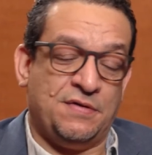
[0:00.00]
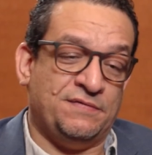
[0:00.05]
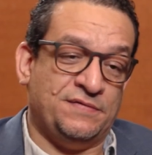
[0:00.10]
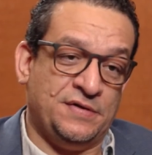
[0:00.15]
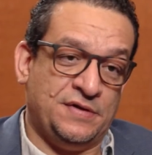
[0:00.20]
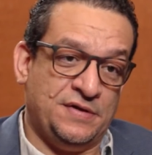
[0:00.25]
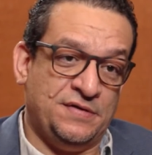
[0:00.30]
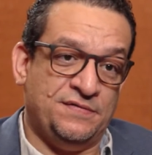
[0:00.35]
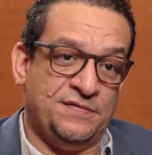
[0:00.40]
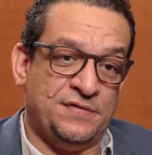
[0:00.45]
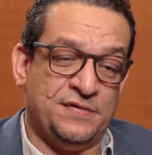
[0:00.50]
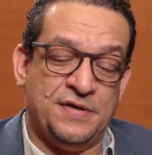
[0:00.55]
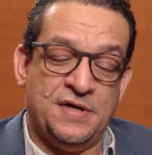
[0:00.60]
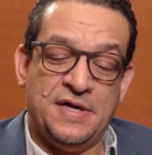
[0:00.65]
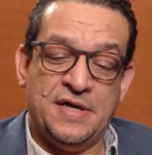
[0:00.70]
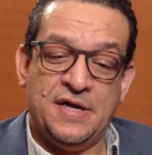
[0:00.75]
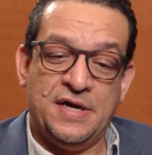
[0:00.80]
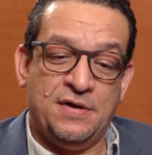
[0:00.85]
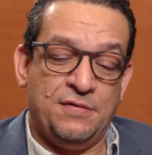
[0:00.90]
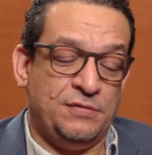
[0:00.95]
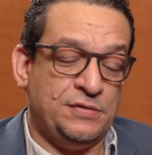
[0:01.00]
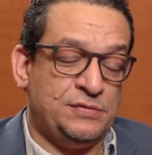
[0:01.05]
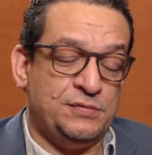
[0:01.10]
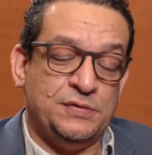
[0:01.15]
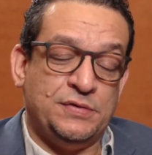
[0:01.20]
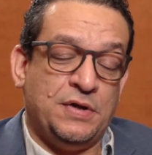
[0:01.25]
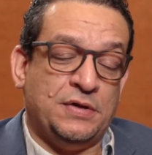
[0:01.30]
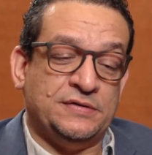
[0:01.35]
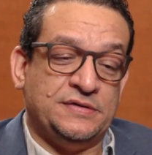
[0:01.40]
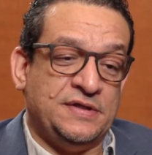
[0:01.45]
of the liver, which
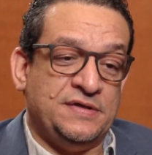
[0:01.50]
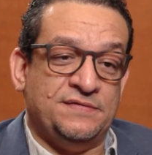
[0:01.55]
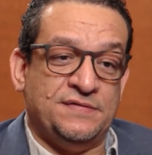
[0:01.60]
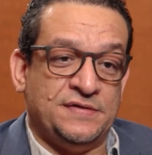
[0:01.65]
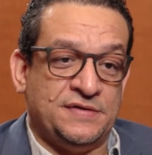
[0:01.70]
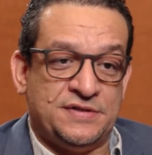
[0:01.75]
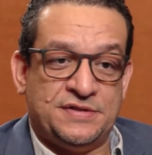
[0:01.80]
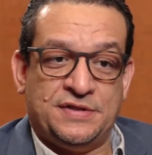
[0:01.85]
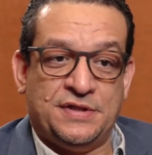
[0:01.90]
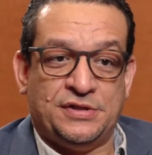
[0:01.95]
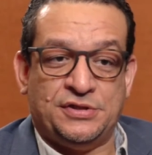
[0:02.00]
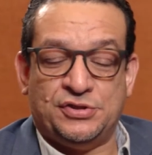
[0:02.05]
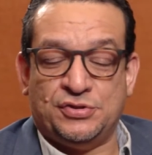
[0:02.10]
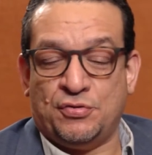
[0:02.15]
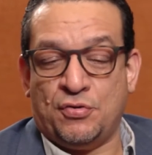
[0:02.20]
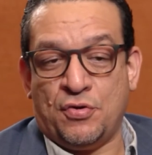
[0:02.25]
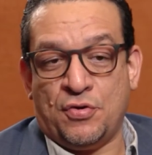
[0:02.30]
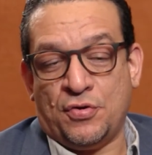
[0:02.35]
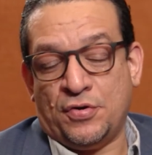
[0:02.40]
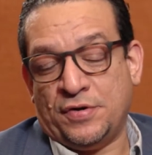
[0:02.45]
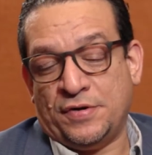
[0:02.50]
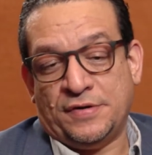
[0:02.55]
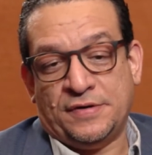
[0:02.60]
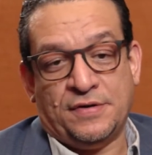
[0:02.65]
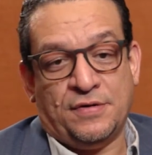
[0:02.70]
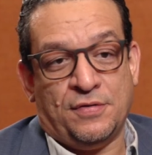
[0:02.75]
we don't even stitch or